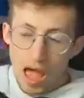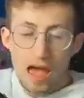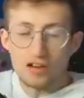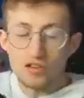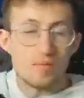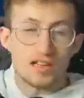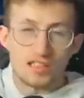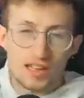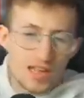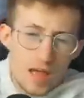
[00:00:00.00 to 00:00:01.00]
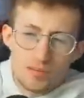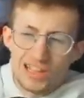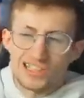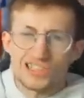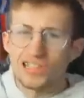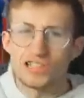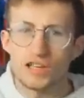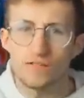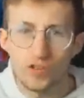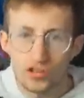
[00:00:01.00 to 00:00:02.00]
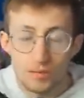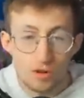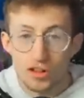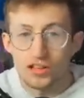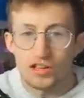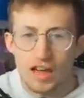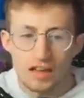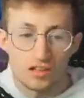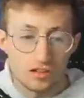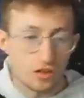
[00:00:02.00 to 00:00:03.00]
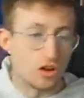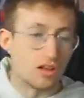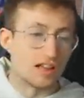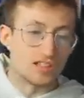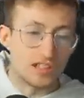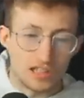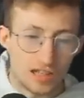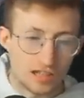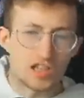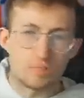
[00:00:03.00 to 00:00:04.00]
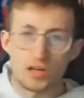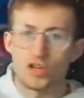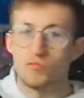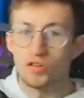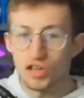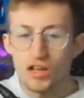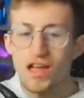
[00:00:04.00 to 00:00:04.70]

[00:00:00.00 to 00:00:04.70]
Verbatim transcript: And you may say, yeah, but like City, for example, like United, you know, like City, like they spend a lot of money.